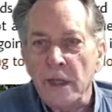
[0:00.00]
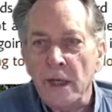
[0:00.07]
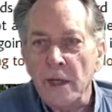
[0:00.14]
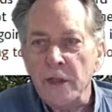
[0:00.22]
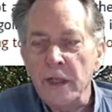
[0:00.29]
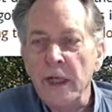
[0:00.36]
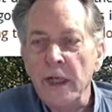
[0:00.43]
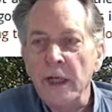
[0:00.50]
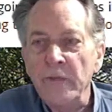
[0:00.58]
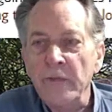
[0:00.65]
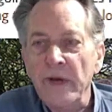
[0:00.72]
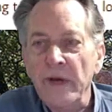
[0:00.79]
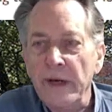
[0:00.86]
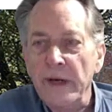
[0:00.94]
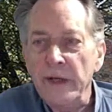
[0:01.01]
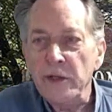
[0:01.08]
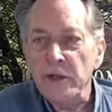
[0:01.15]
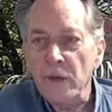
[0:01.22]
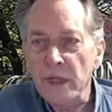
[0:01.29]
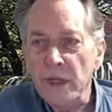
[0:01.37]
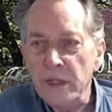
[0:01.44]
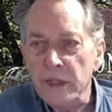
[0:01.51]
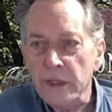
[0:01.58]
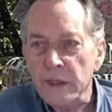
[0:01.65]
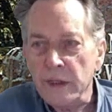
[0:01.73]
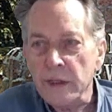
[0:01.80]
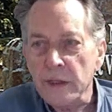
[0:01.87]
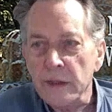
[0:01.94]
asking him various
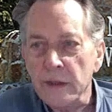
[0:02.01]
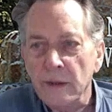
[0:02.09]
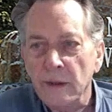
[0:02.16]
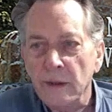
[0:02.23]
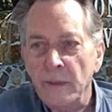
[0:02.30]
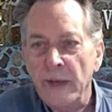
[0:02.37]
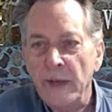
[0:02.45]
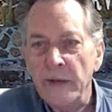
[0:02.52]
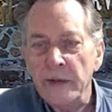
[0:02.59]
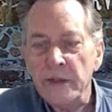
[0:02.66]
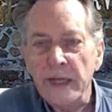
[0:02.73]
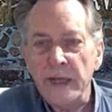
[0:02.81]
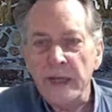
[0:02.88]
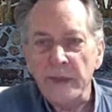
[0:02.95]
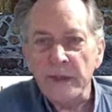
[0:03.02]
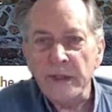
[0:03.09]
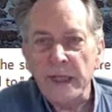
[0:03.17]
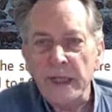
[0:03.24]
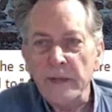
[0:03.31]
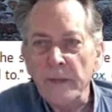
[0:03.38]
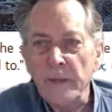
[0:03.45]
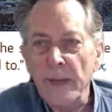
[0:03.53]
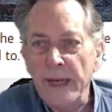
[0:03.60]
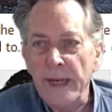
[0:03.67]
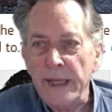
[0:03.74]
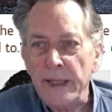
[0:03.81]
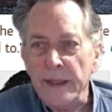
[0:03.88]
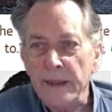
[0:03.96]
questions about the statements he had
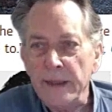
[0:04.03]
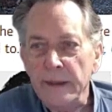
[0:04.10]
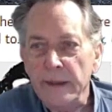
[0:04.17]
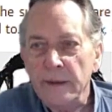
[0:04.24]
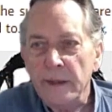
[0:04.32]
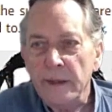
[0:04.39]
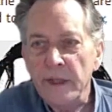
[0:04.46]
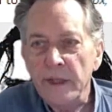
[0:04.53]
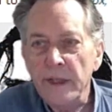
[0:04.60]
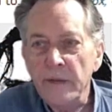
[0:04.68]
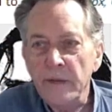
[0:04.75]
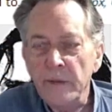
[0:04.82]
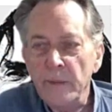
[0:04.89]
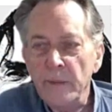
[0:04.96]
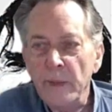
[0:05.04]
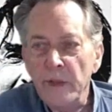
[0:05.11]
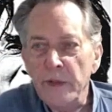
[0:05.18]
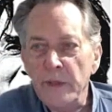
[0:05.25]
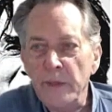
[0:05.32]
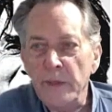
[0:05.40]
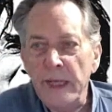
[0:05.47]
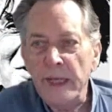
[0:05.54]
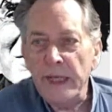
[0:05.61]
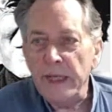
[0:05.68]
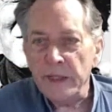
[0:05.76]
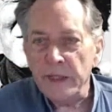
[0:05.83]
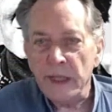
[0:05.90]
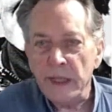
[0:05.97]
made. I said it was posted many
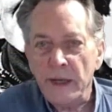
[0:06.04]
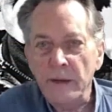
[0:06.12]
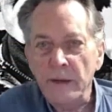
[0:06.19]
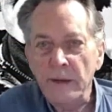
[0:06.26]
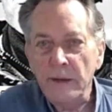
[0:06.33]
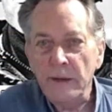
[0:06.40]
years ago.